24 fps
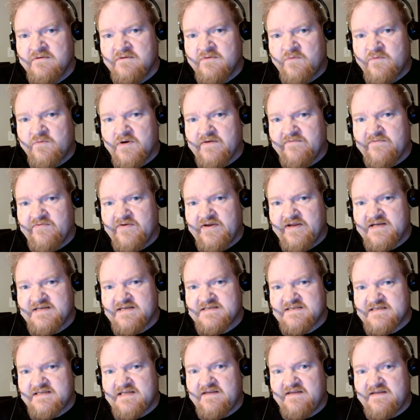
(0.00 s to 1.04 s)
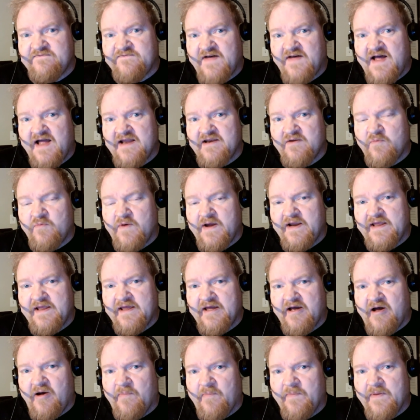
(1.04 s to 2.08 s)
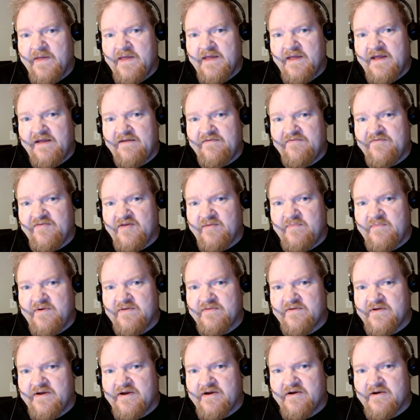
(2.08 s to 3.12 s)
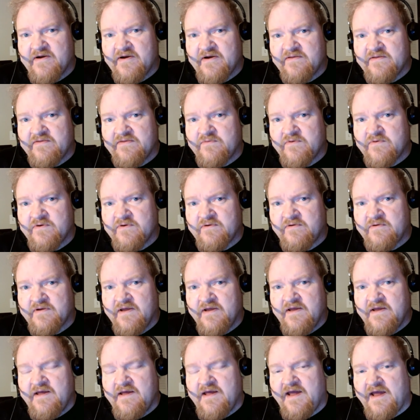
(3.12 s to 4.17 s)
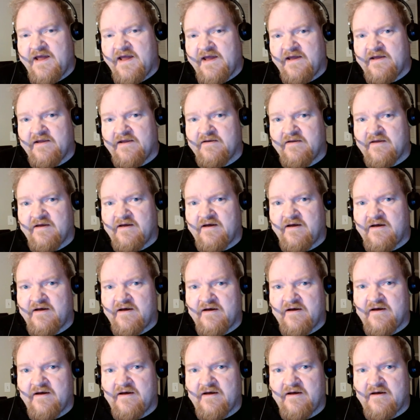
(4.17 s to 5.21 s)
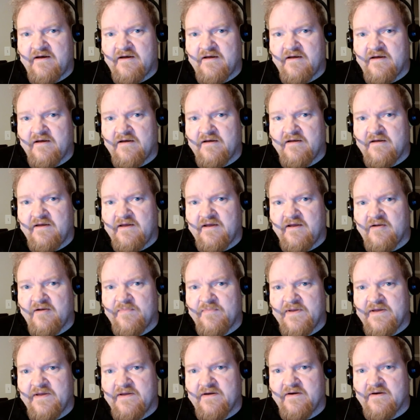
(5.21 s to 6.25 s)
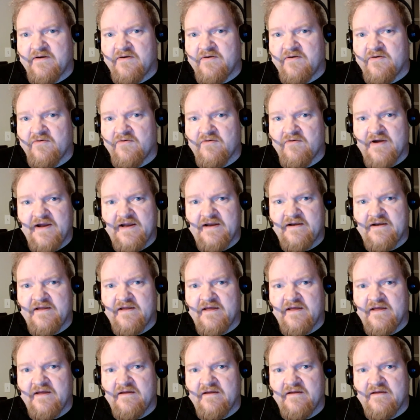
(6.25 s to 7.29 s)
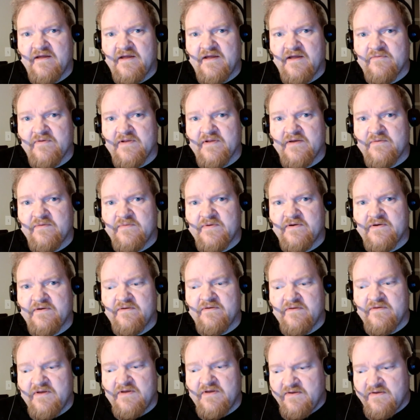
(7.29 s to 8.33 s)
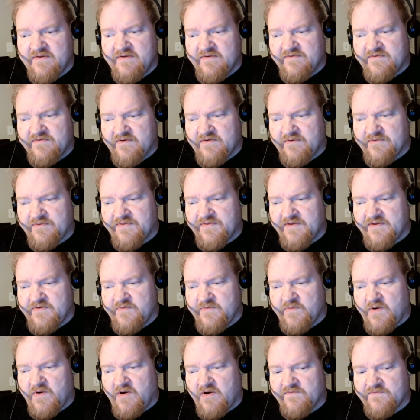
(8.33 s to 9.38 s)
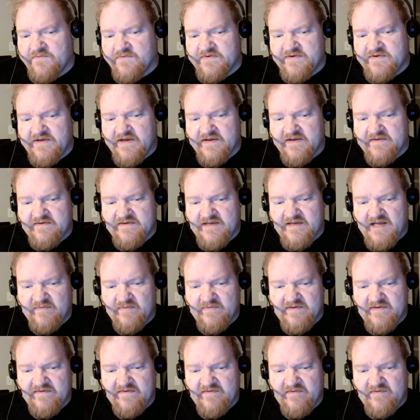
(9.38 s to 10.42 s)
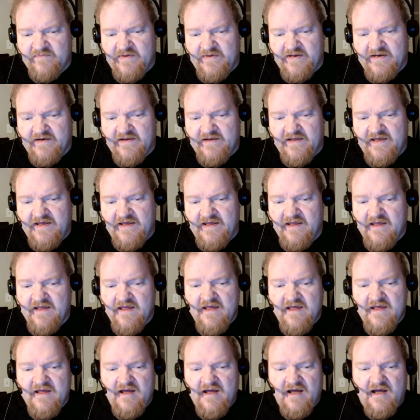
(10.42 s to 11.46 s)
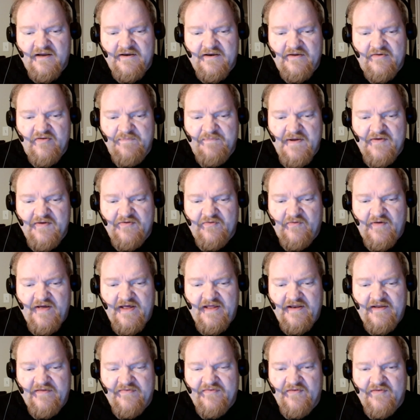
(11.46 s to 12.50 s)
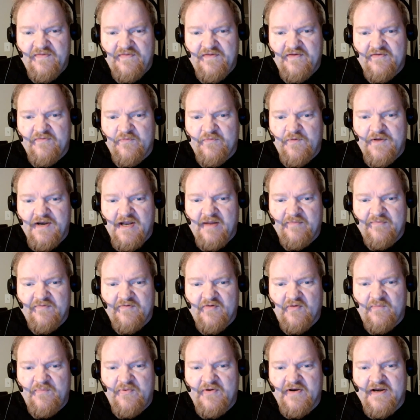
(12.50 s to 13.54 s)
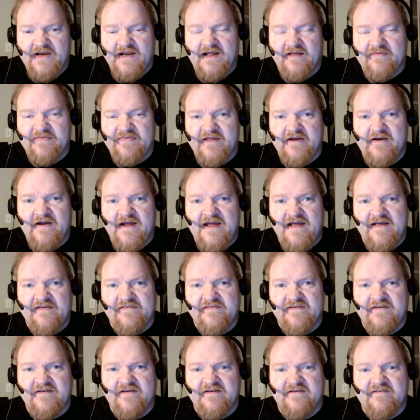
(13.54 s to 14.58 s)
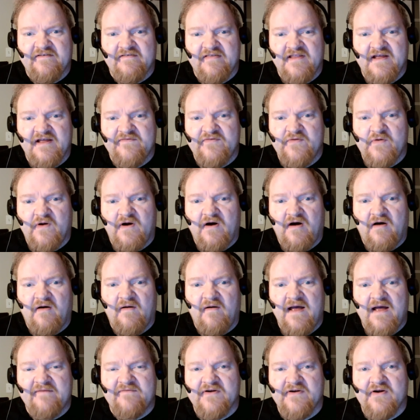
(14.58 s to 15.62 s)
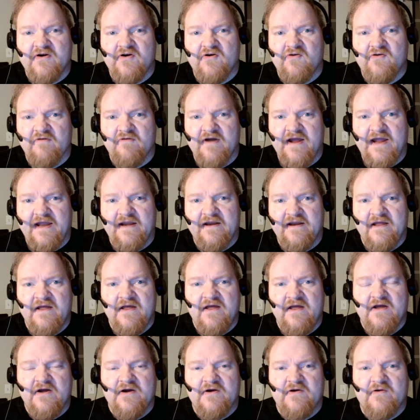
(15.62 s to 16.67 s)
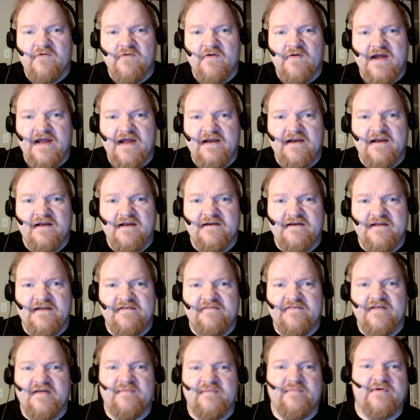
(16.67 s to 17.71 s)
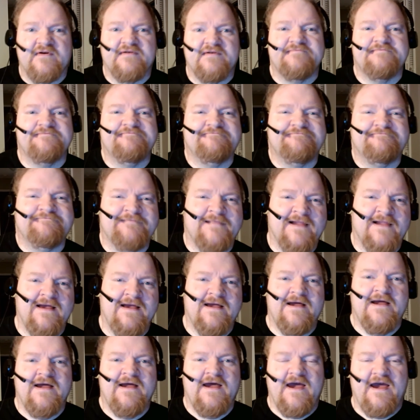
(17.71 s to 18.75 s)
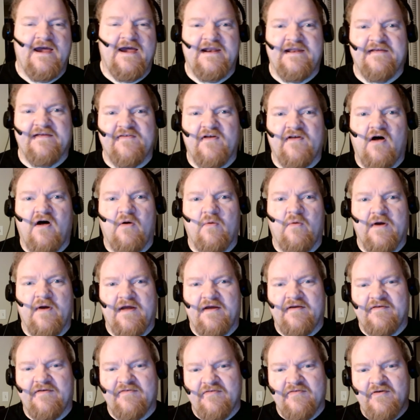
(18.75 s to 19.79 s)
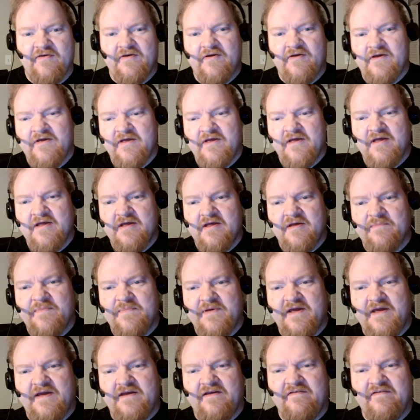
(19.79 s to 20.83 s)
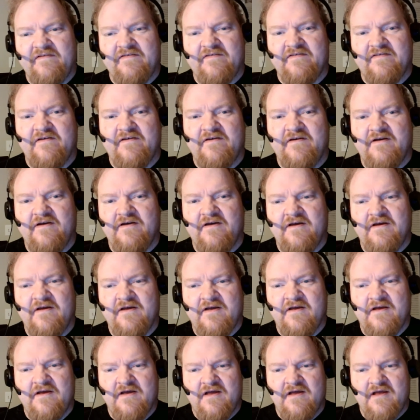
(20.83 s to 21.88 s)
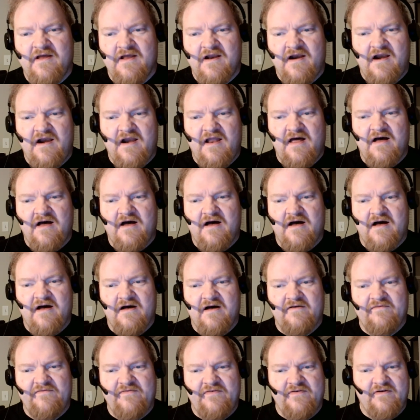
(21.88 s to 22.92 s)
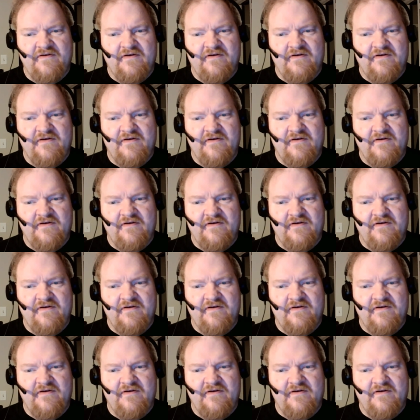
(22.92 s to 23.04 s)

wherever it is, and then find a way to help in some other area of the world, and uh, uh, it'll be a great day. It really will. So thank you all for taking the time to listen to me today. Uh, no special edits on this one. I'm just going to put it out there as is. Love you all. Have a great, great December. And as always, peace, love.